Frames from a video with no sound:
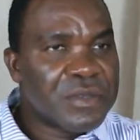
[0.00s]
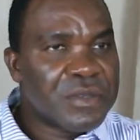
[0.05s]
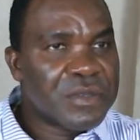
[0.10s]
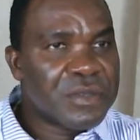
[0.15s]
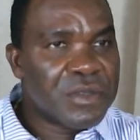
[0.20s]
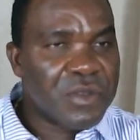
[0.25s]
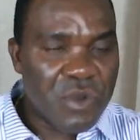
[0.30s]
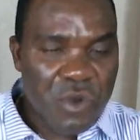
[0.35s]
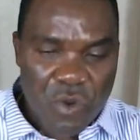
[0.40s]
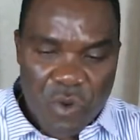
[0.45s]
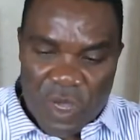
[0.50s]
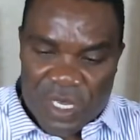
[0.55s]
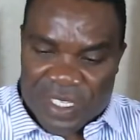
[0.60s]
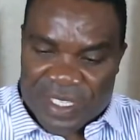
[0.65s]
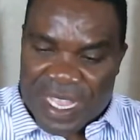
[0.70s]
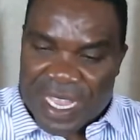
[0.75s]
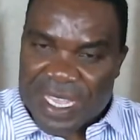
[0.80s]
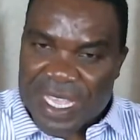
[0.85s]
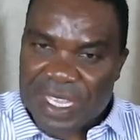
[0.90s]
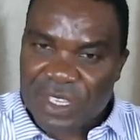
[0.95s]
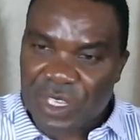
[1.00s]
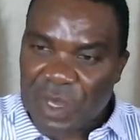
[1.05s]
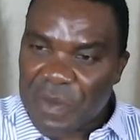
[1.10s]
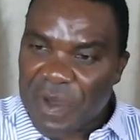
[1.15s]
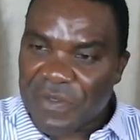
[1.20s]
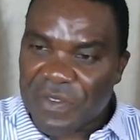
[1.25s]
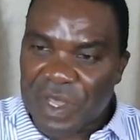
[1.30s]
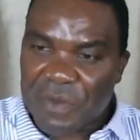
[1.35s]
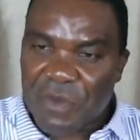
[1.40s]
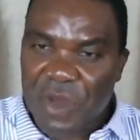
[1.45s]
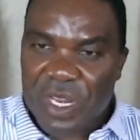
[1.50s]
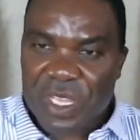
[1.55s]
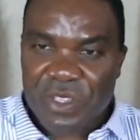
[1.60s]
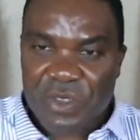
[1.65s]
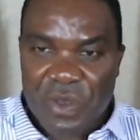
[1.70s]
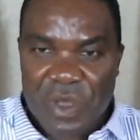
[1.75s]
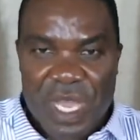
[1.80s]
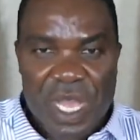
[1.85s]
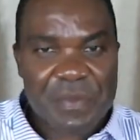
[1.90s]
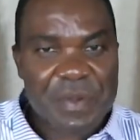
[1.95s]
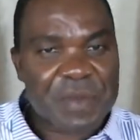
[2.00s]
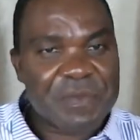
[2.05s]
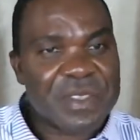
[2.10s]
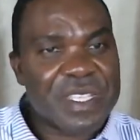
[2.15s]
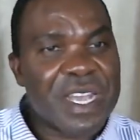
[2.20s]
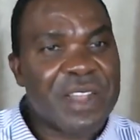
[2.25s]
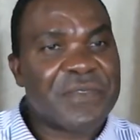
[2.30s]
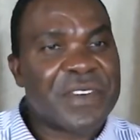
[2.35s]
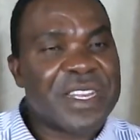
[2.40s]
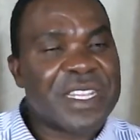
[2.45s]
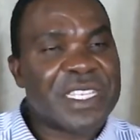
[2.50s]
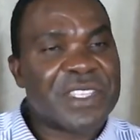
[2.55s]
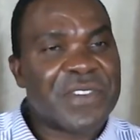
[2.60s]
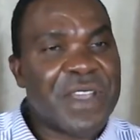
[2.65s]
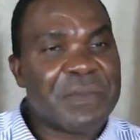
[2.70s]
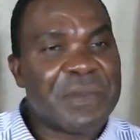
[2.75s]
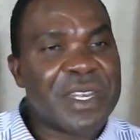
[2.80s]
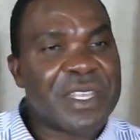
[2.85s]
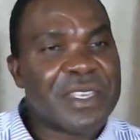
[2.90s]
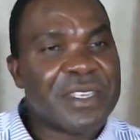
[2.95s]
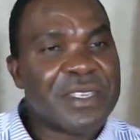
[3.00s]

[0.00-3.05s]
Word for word: who was taking some of the money to help himself and his family,